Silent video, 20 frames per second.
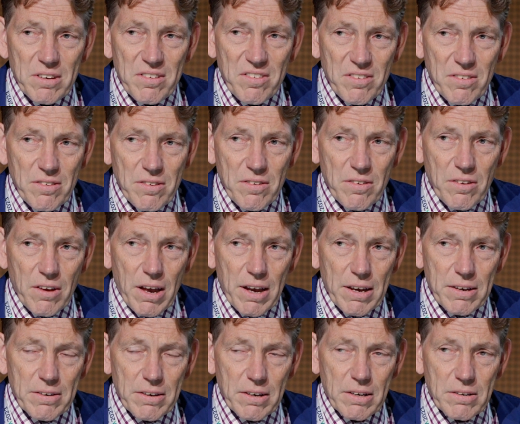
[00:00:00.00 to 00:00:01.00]
distance
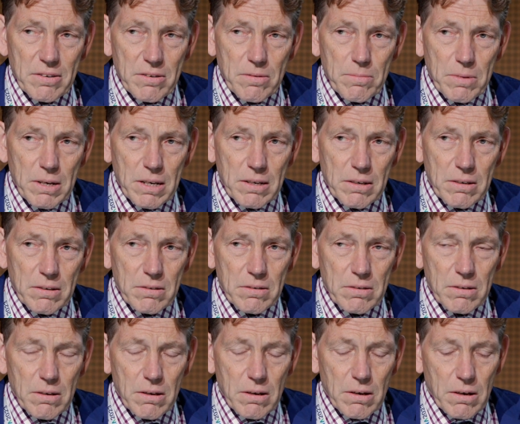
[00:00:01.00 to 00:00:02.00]
and
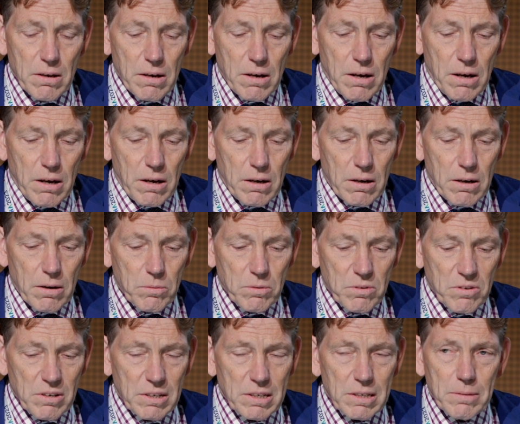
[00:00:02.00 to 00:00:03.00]
intermediate.
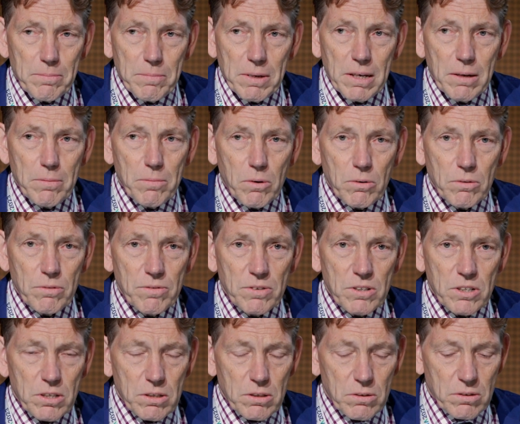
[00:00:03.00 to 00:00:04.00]
With a little mini
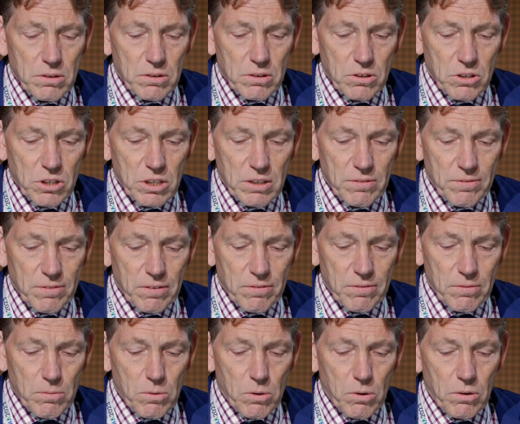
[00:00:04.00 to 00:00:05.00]
monovision, you can achieve
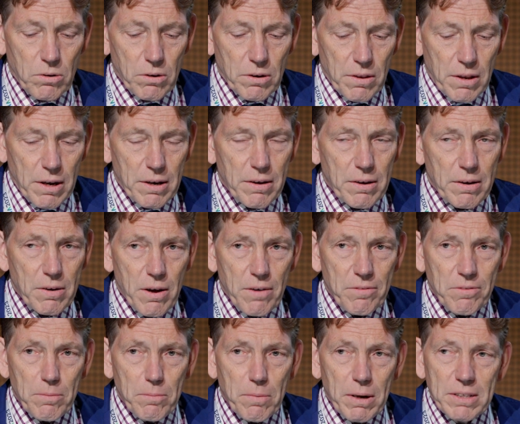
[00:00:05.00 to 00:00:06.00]
even more. Then you
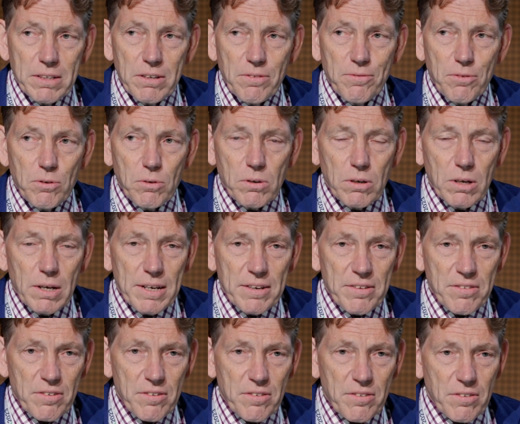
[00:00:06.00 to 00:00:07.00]
have the multifocal
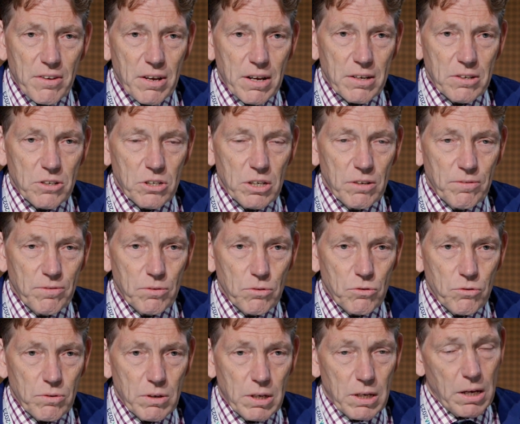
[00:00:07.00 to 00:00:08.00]
lenses. They achieve
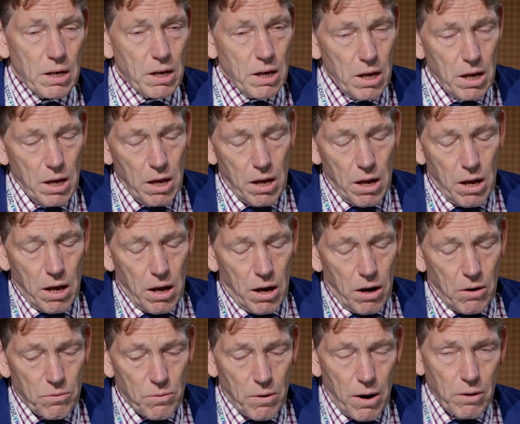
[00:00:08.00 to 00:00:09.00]
usually
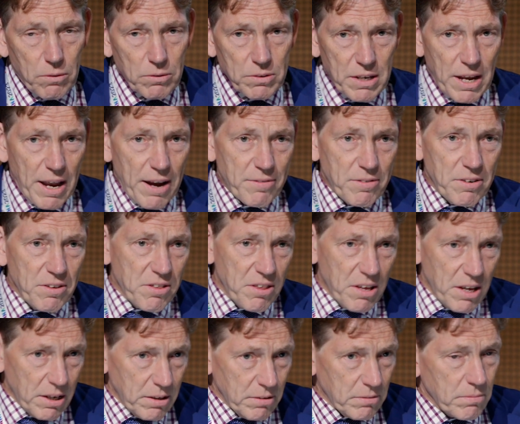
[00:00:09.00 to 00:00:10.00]
around
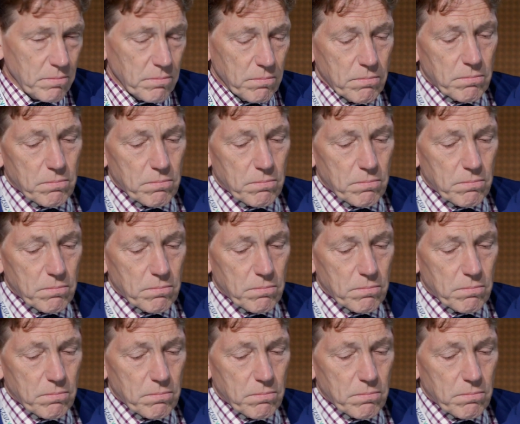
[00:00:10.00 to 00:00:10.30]
everything